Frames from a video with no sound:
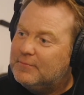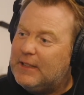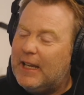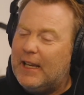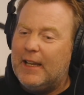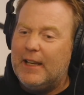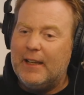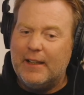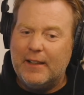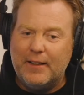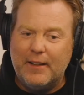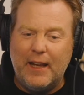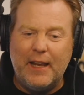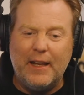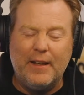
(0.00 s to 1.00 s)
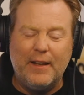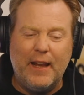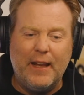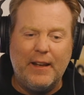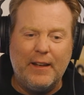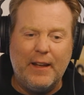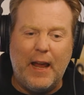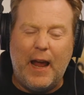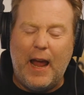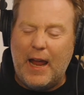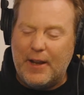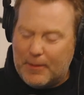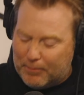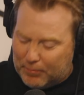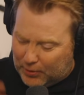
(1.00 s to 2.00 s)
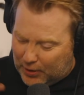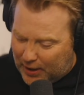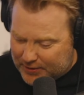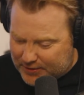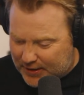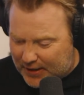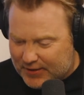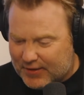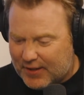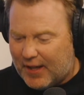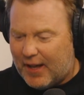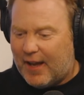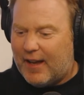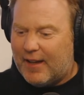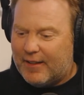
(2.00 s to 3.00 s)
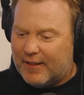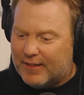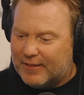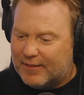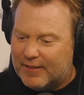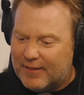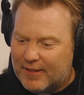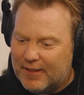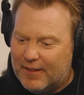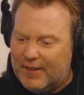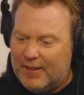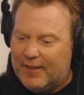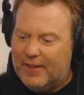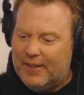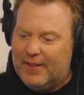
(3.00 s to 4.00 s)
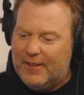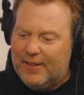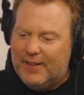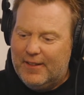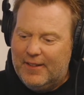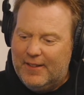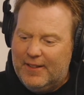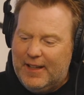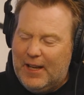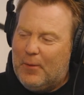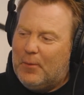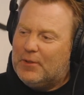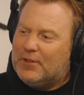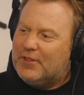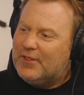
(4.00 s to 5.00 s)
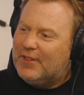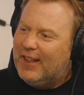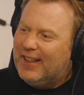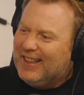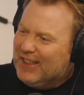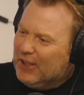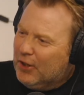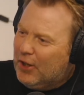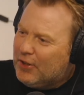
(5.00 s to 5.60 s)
and I had to process that, and it was a little